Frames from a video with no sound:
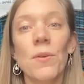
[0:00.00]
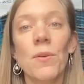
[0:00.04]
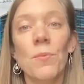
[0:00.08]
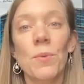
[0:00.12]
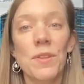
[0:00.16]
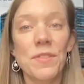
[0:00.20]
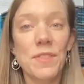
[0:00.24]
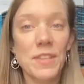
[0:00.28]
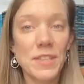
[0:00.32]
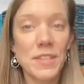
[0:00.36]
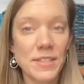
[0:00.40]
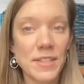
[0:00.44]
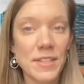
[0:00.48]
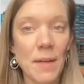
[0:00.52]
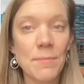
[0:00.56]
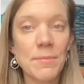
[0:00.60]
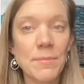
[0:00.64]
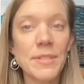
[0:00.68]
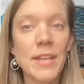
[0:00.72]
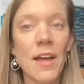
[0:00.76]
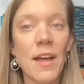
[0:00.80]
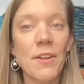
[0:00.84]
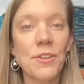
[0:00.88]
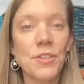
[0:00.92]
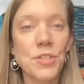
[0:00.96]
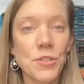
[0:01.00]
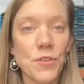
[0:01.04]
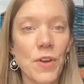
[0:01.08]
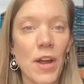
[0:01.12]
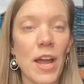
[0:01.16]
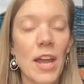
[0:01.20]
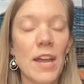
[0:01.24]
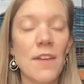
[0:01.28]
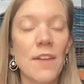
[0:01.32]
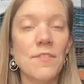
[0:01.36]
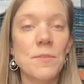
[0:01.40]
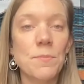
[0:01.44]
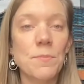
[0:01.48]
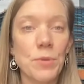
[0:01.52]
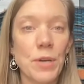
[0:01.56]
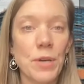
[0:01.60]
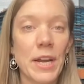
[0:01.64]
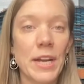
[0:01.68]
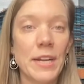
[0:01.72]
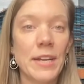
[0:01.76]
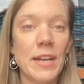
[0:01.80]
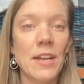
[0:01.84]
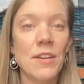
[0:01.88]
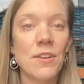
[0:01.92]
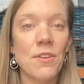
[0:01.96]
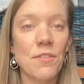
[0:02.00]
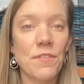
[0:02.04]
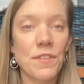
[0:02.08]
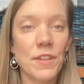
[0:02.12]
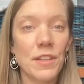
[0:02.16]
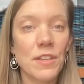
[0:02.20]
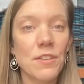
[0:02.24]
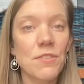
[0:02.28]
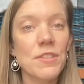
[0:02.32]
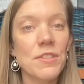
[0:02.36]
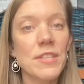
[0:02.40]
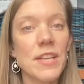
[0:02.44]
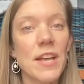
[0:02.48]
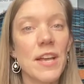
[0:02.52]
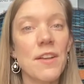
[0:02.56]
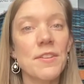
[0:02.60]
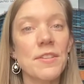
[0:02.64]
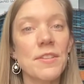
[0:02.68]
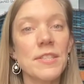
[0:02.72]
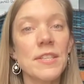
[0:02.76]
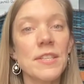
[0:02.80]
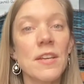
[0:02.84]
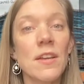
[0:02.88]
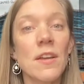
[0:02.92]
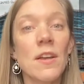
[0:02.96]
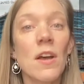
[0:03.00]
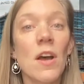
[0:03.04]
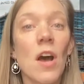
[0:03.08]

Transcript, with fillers: with the stem cell-derived brain endothelial cells,